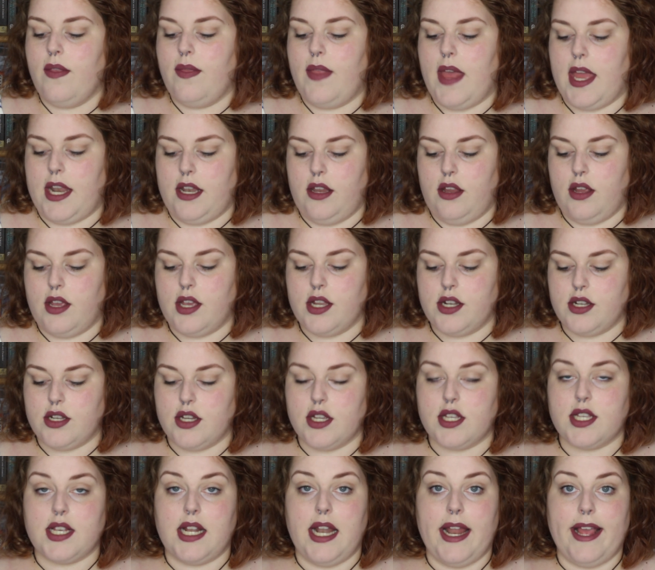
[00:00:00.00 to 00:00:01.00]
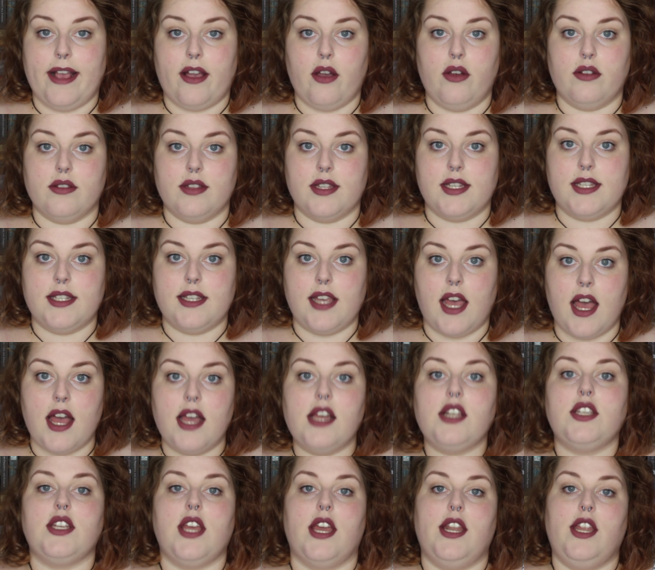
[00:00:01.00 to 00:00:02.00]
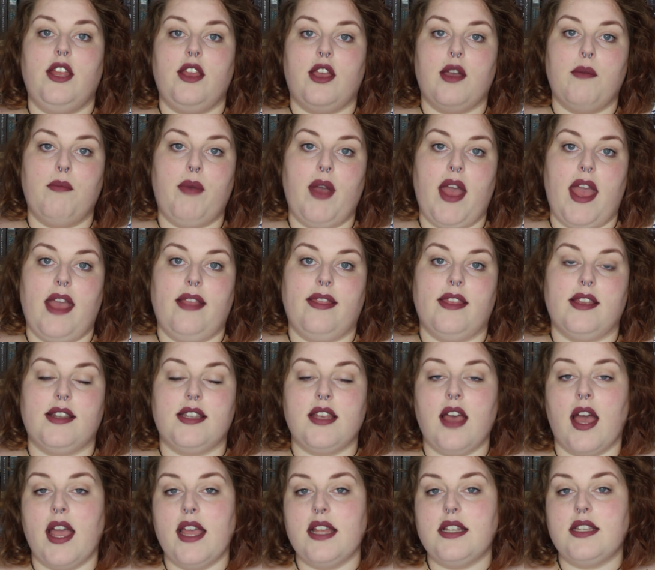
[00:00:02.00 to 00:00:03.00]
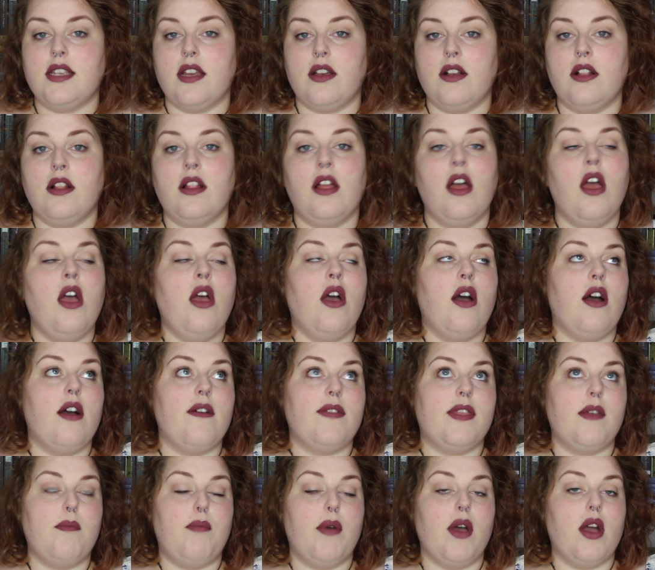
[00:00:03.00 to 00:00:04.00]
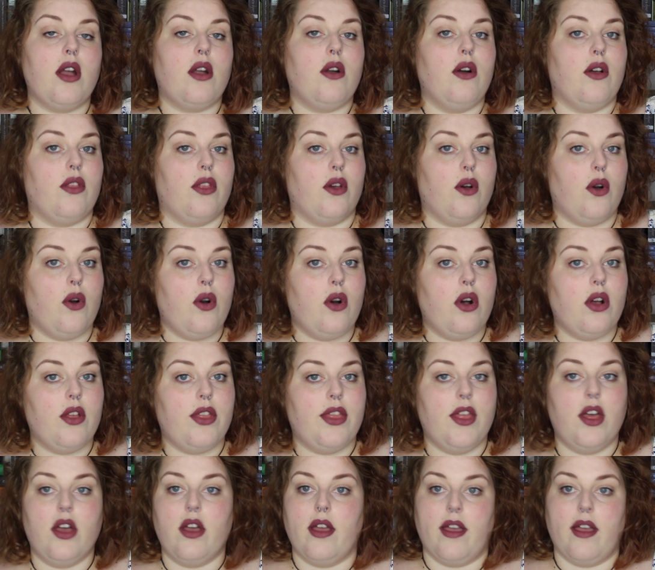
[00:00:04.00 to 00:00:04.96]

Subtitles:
then you can just click on search and you can put in the title of the book or the author,